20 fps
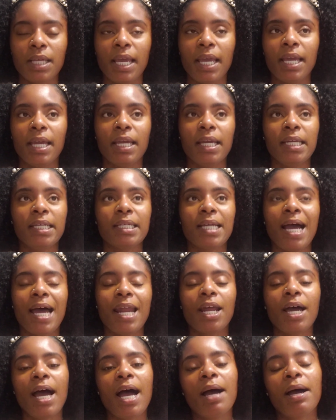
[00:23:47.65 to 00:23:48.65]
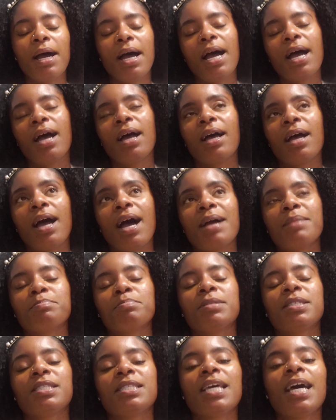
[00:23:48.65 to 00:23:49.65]
And
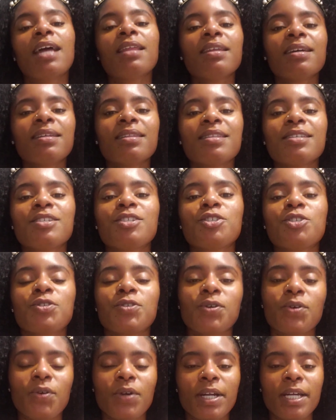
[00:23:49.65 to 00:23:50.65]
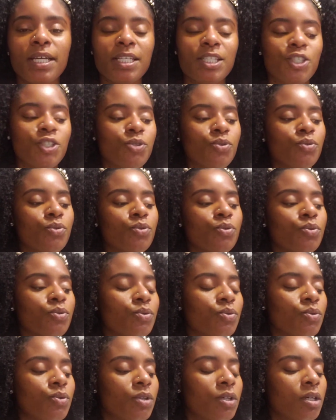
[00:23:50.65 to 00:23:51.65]
I'm telling this story
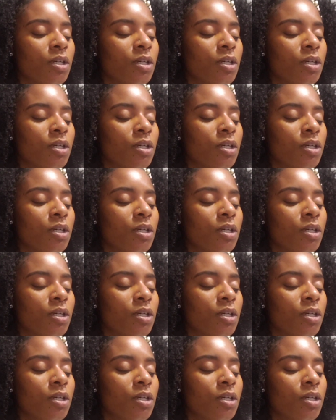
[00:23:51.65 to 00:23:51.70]
to